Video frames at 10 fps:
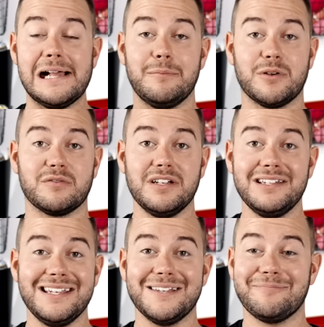but
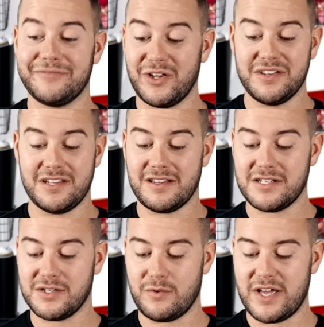really the only thing they
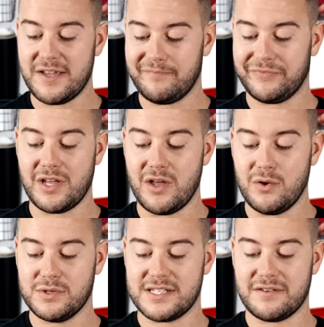took away
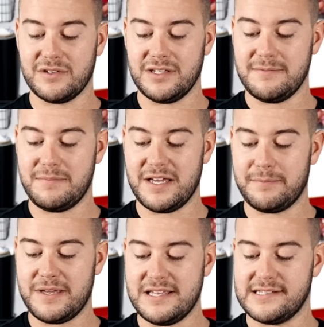was that really big
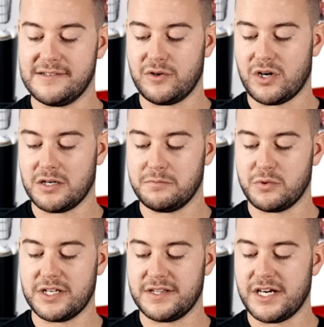piece of
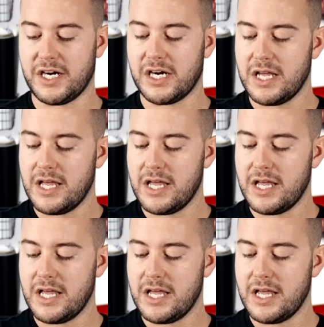cardboard in there.